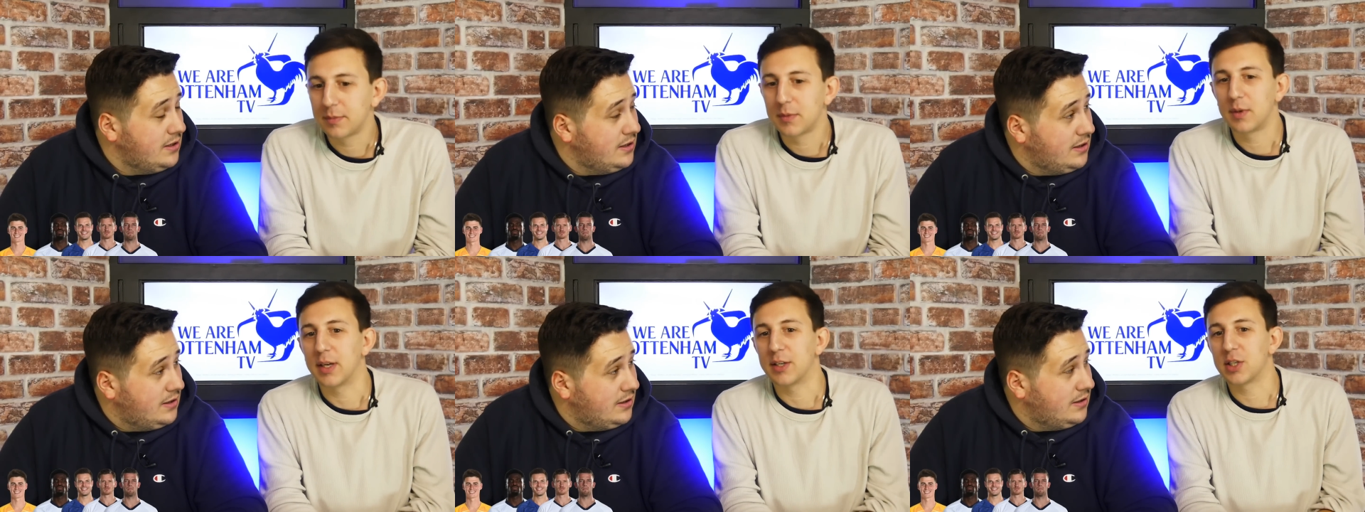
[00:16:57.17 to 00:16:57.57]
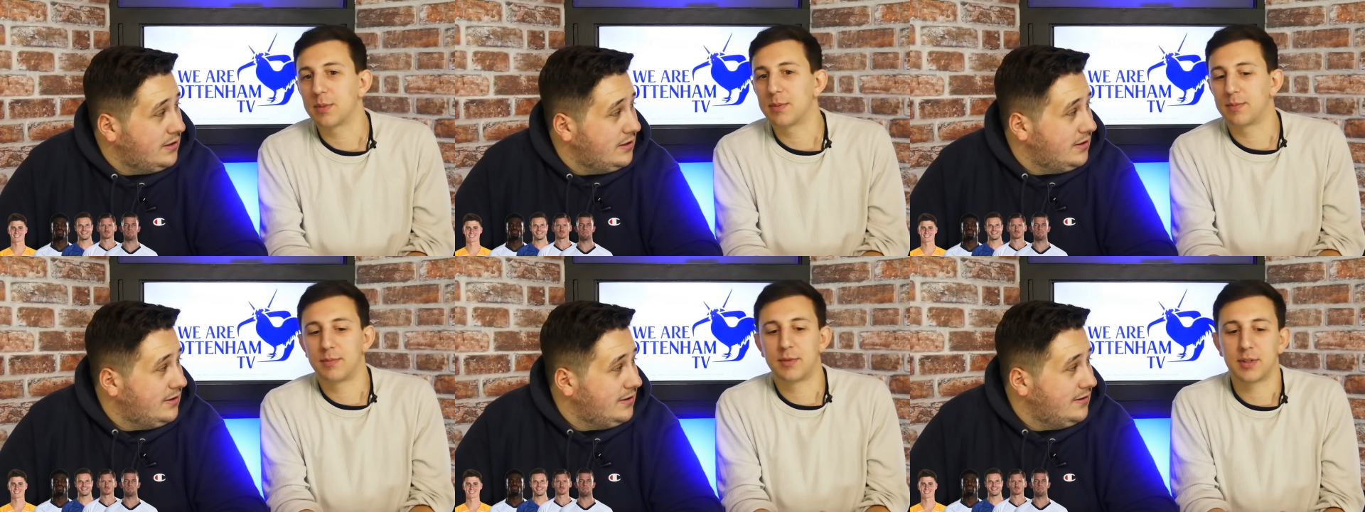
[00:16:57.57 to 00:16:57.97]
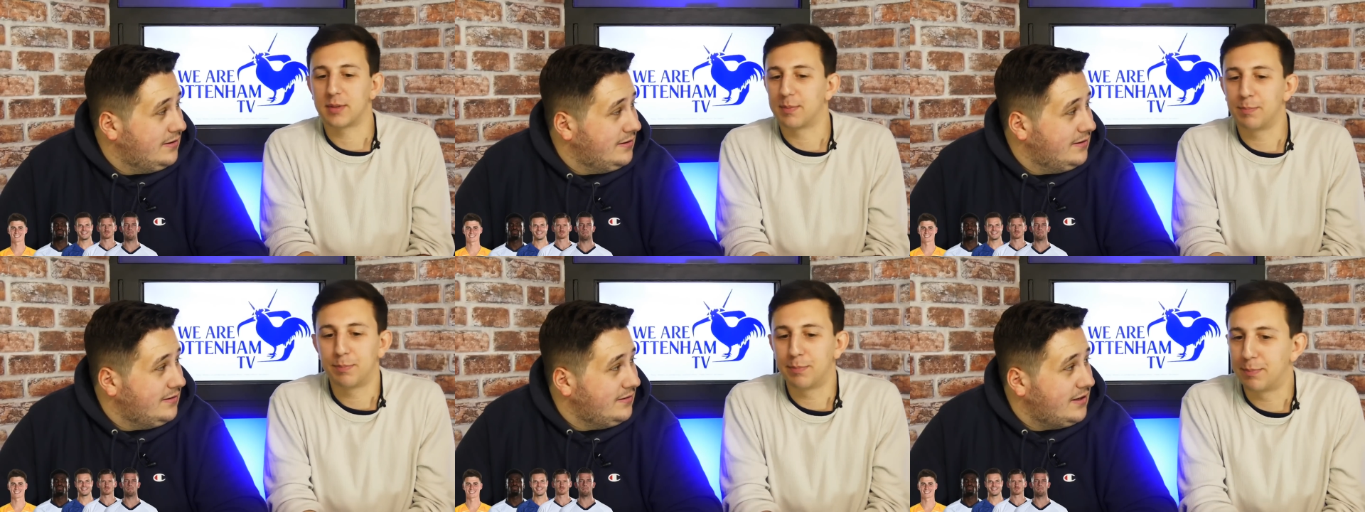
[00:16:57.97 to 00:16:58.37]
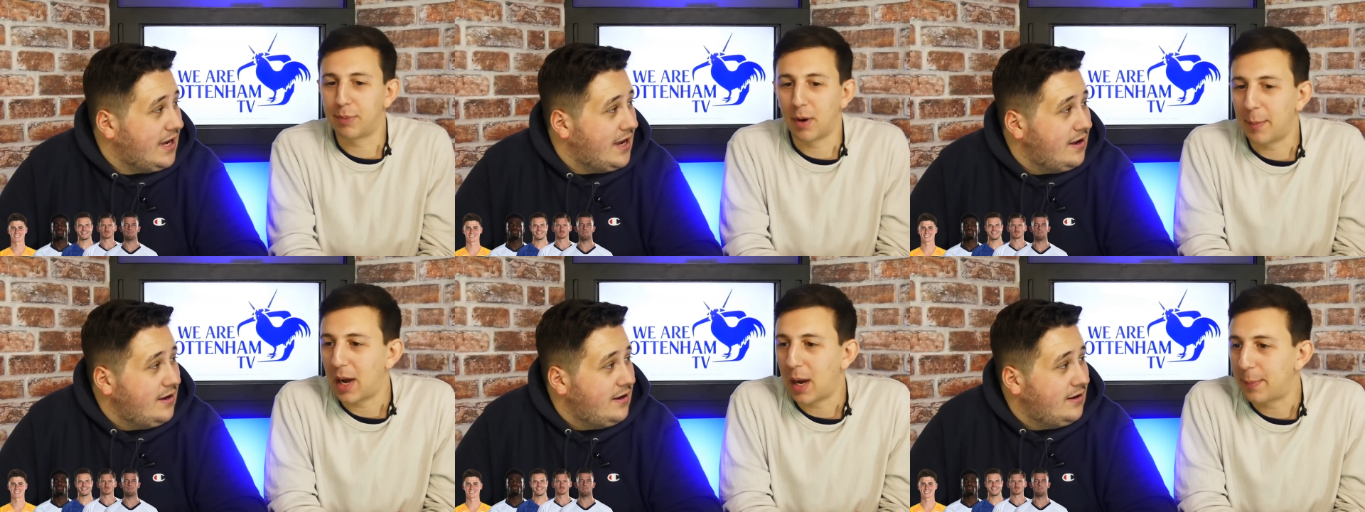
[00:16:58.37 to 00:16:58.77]
Speaker 1: Yeah, just just yeah.
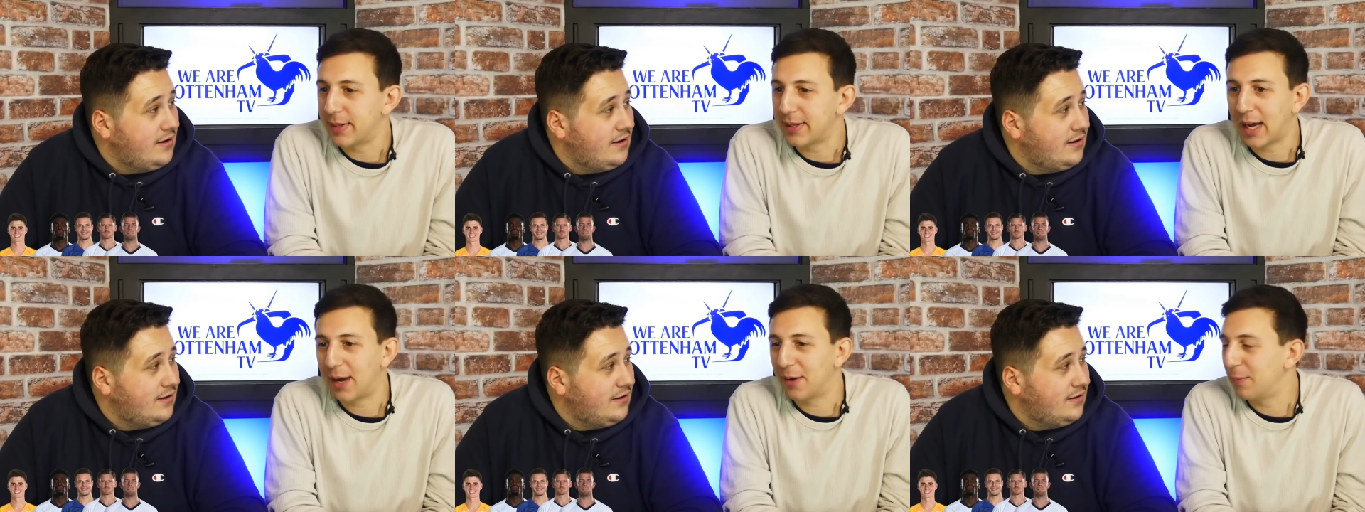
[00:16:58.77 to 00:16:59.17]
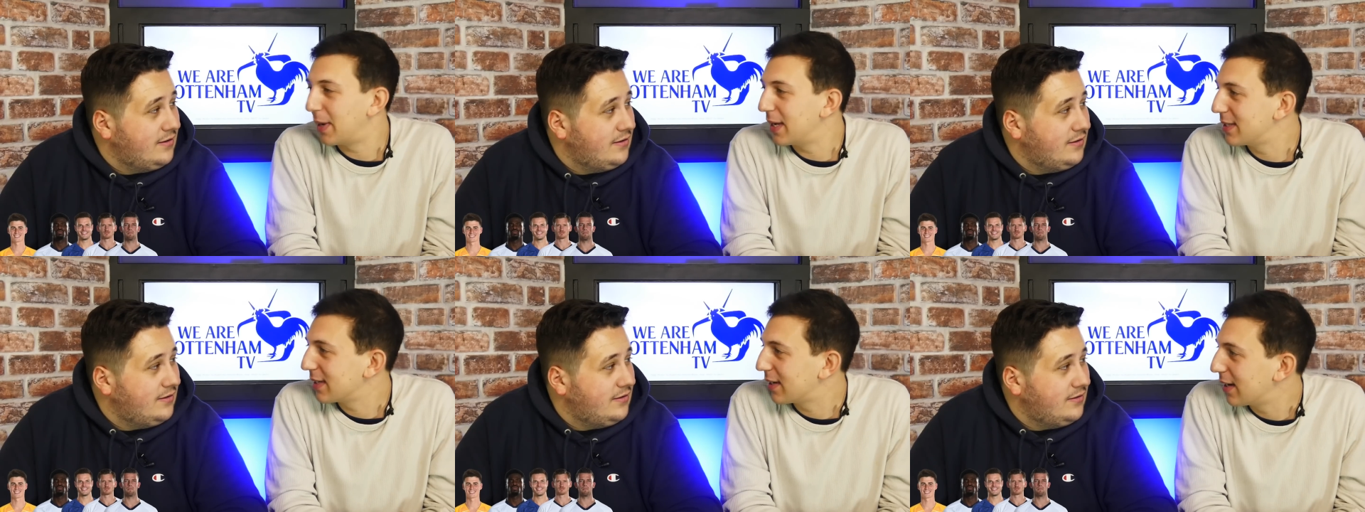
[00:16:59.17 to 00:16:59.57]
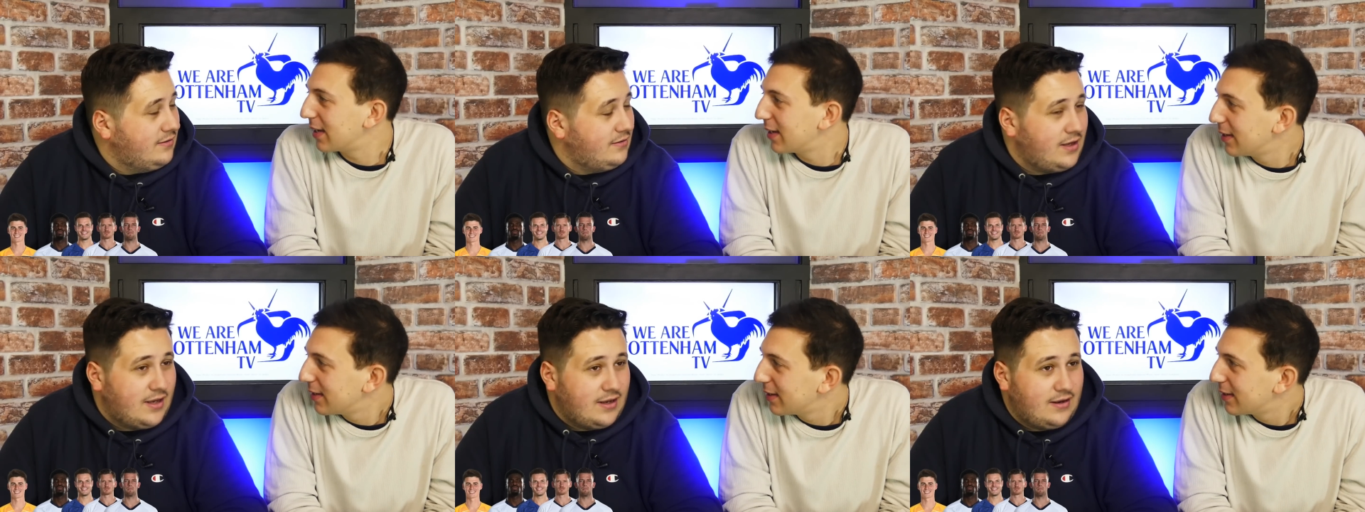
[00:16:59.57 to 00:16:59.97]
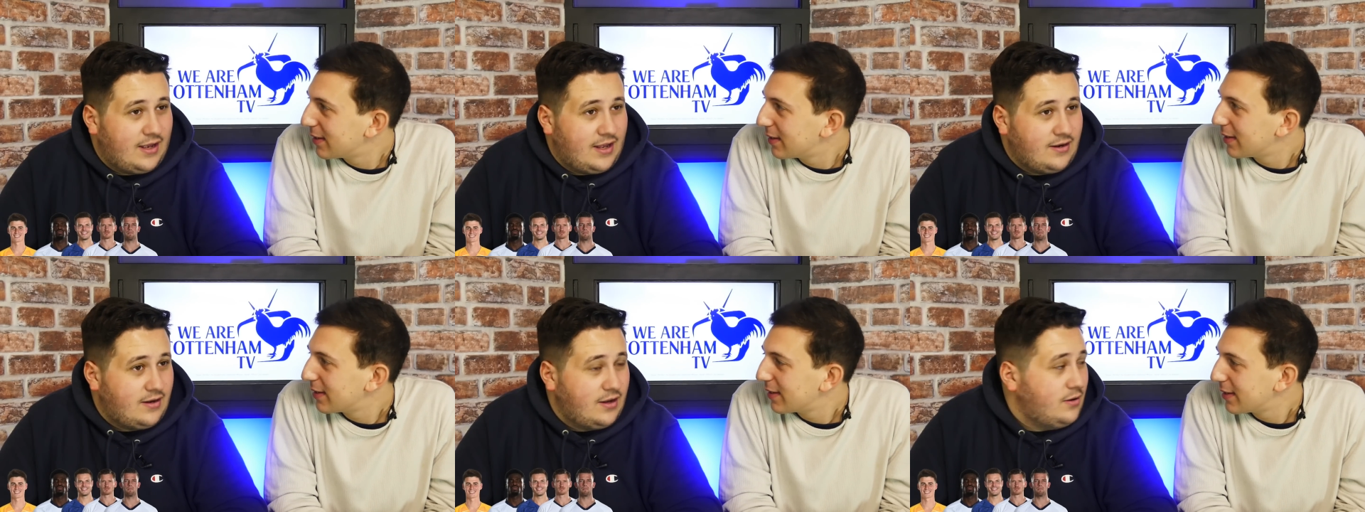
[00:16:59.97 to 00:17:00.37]
it up and down, basically. Yeah,
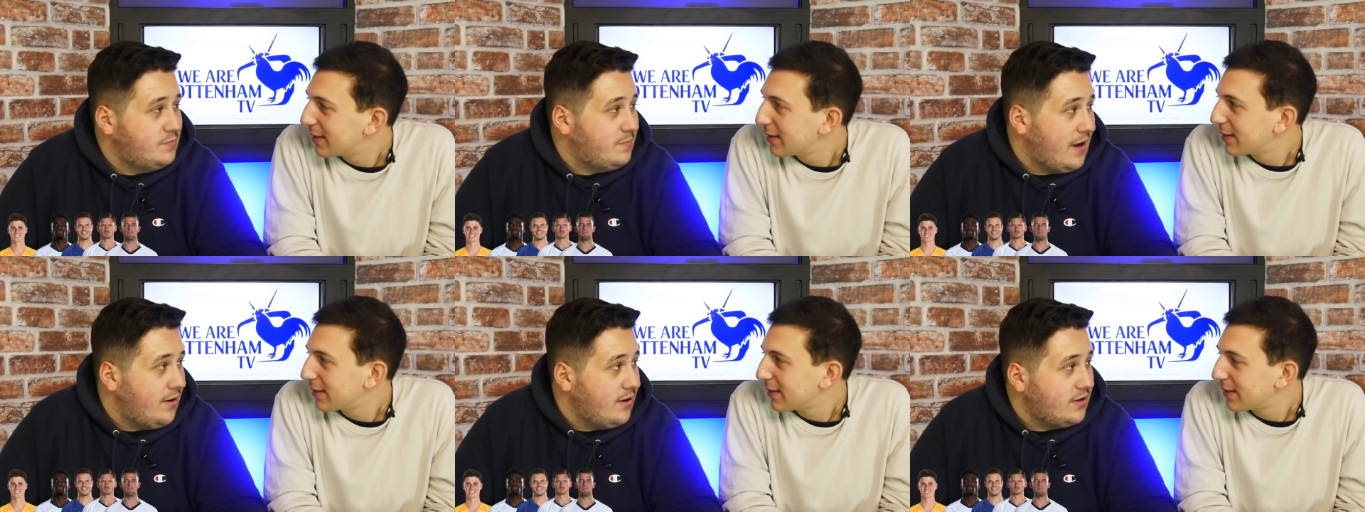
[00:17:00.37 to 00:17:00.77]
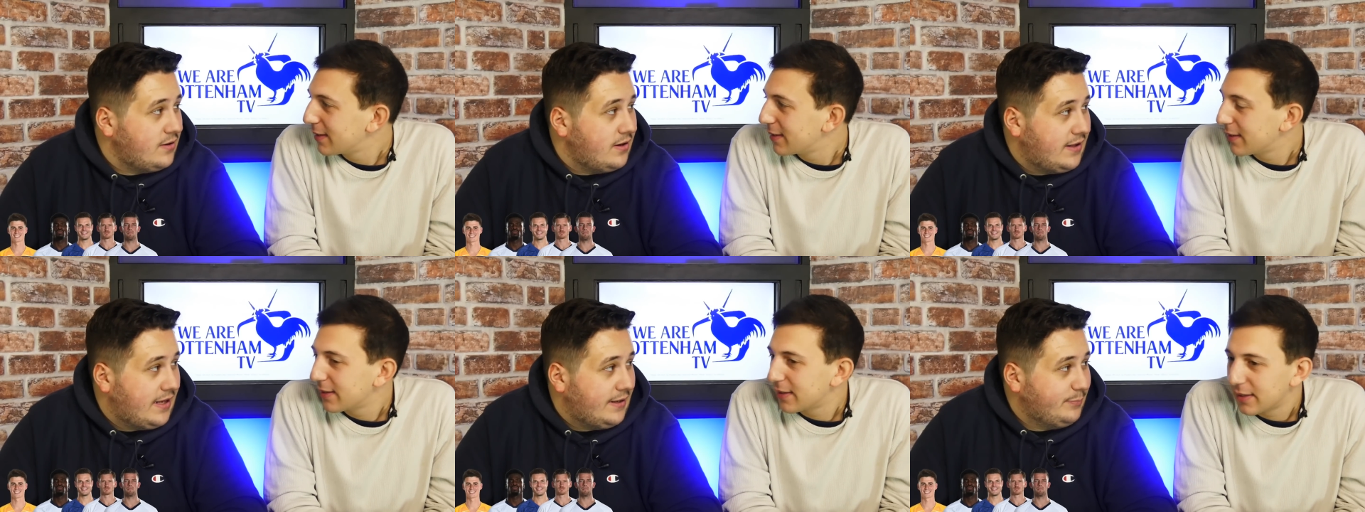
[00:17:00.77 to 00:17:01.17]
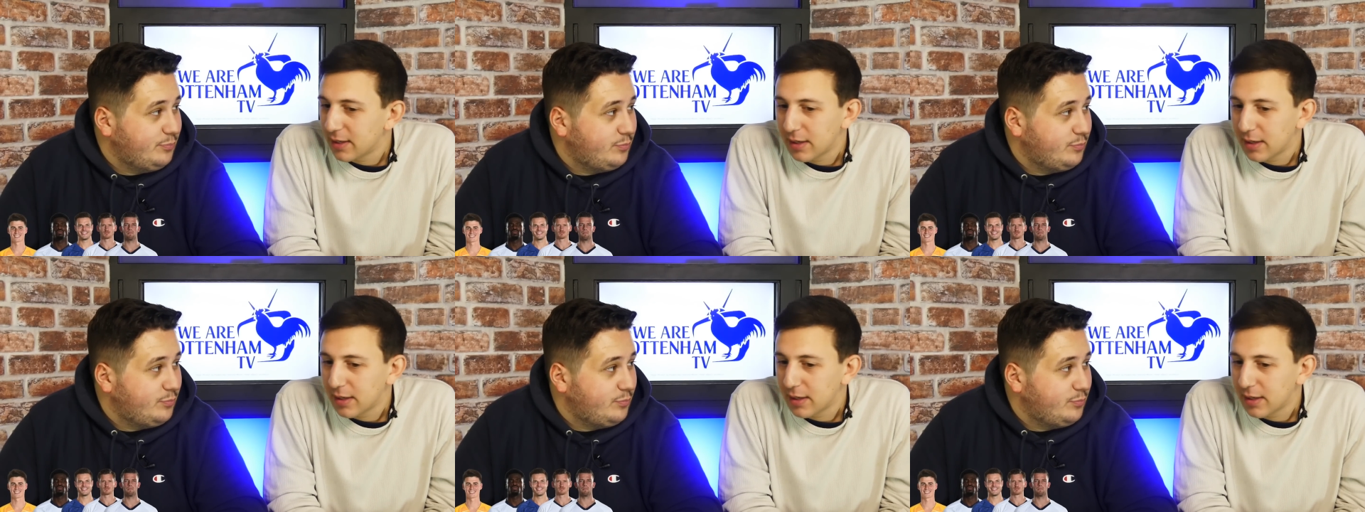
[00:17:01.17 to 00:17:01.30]
and who's better at doing that?